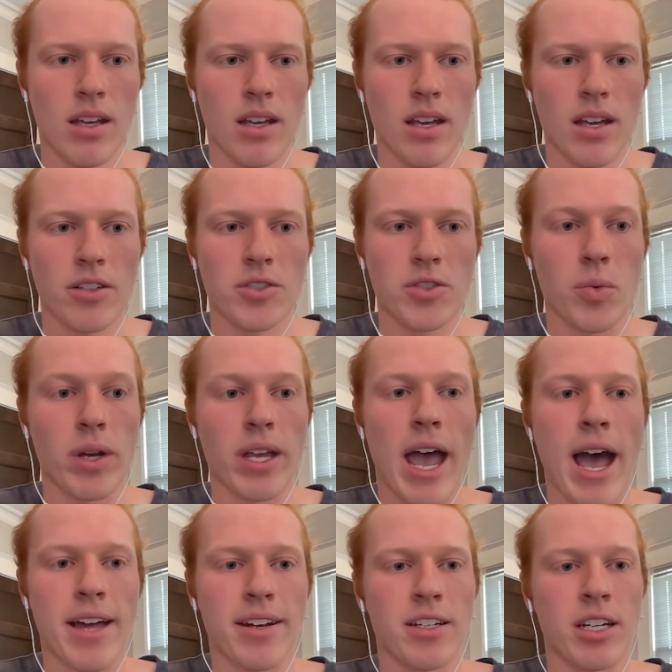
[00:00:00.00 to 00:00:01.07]
So we
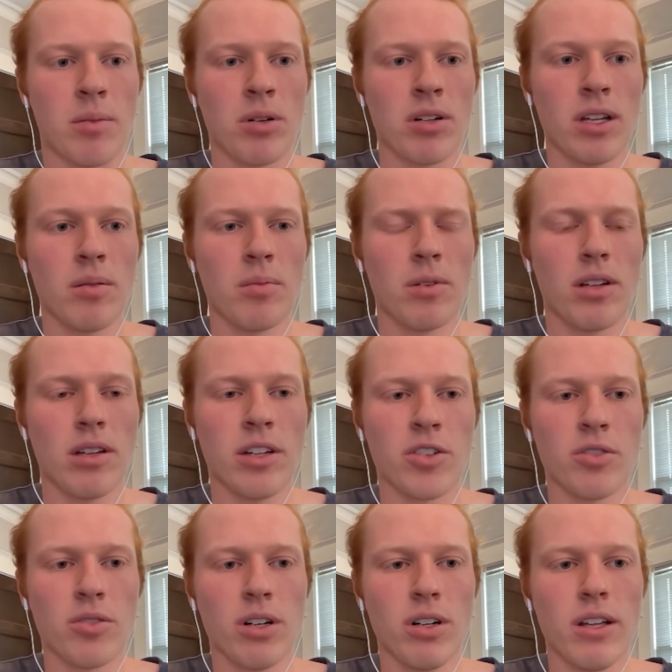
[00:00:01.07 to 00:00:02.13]
add a number
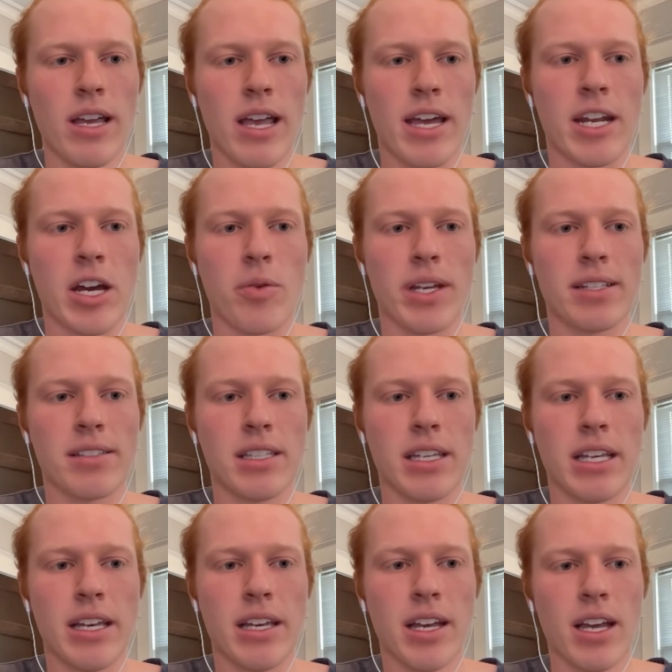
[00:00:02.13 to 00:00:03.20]
literal, and now we can
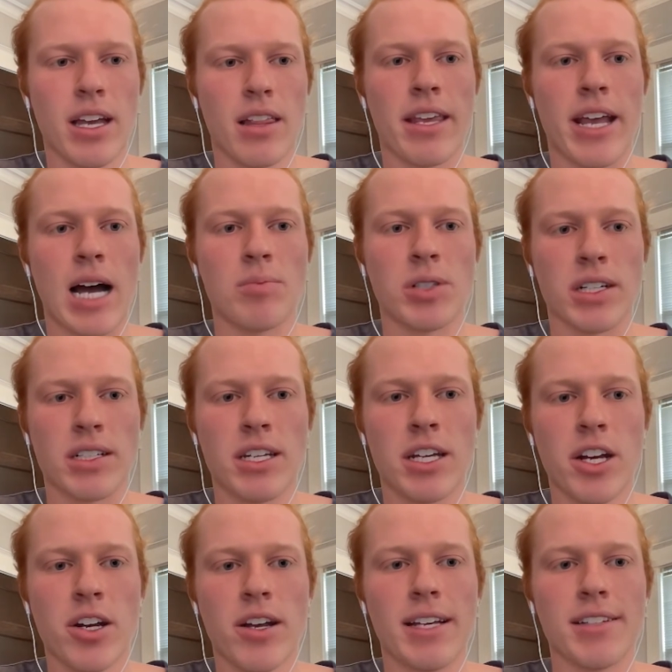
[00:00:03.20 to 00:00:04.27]
see the object
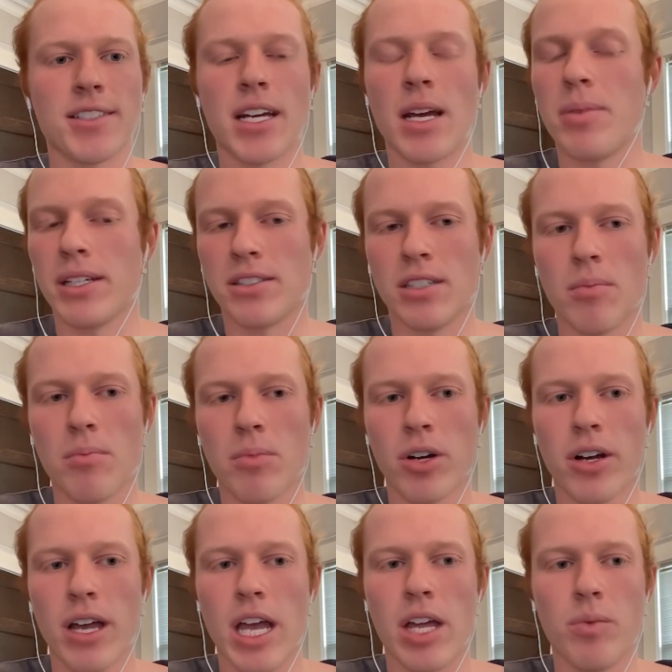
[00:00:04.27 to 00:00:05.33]
here is typed as
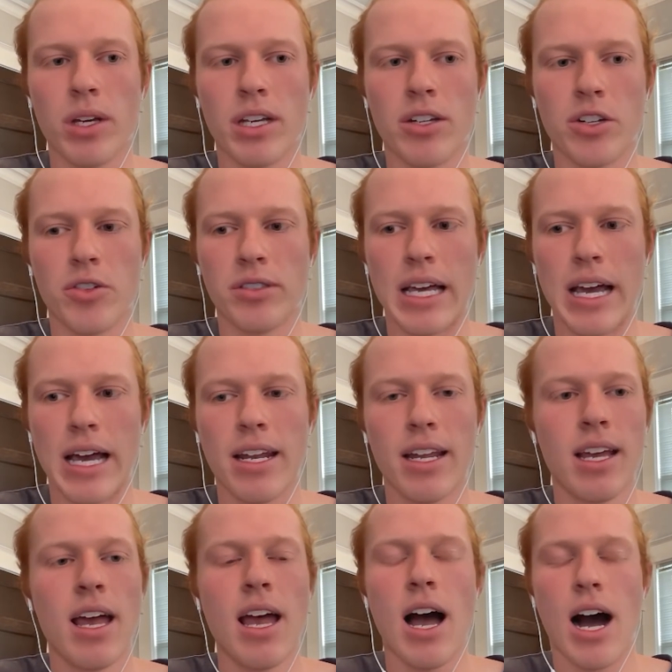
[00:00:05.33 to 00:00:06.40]
number, and we can use that
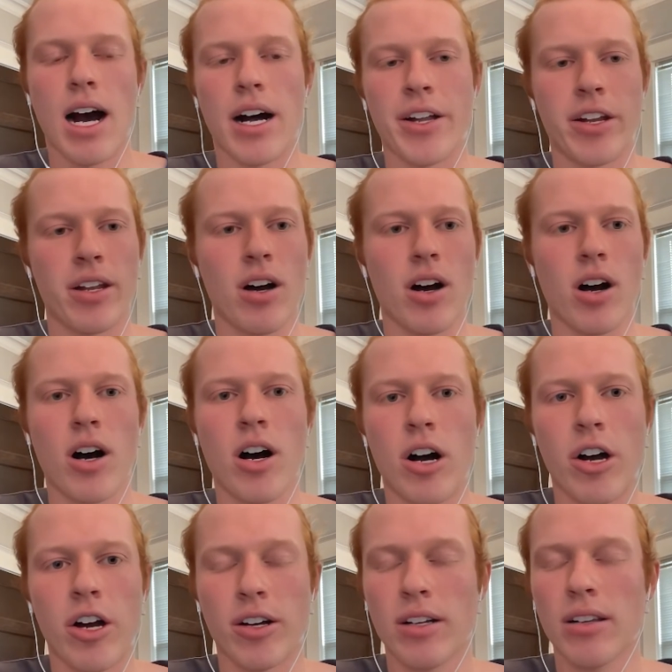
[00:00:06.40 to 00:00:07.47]
on
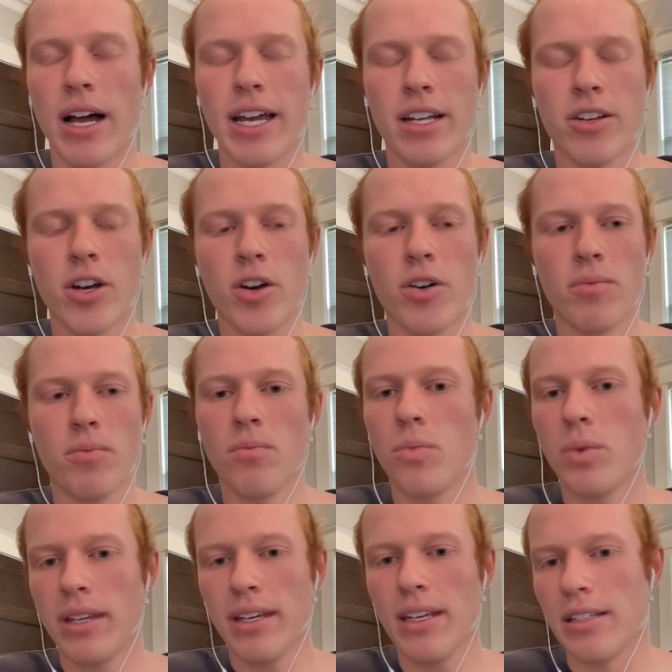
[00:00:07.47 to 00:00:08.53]
our client code
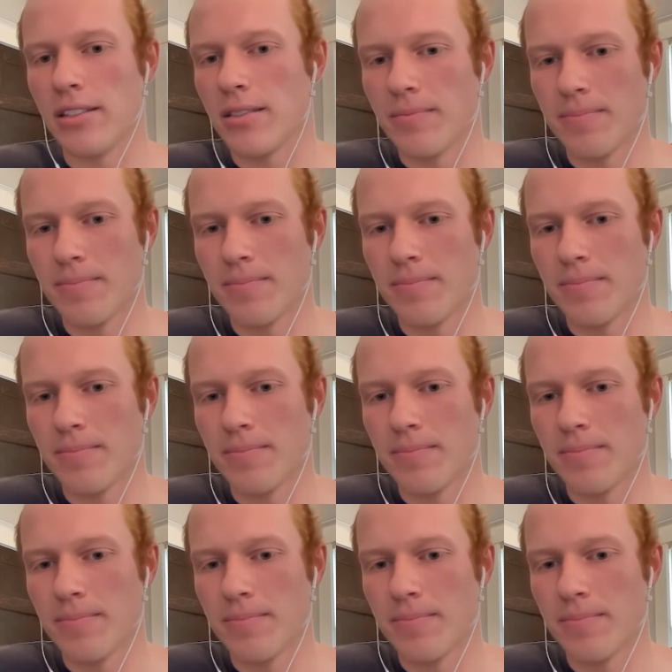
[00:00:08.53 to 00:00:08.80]
with ease.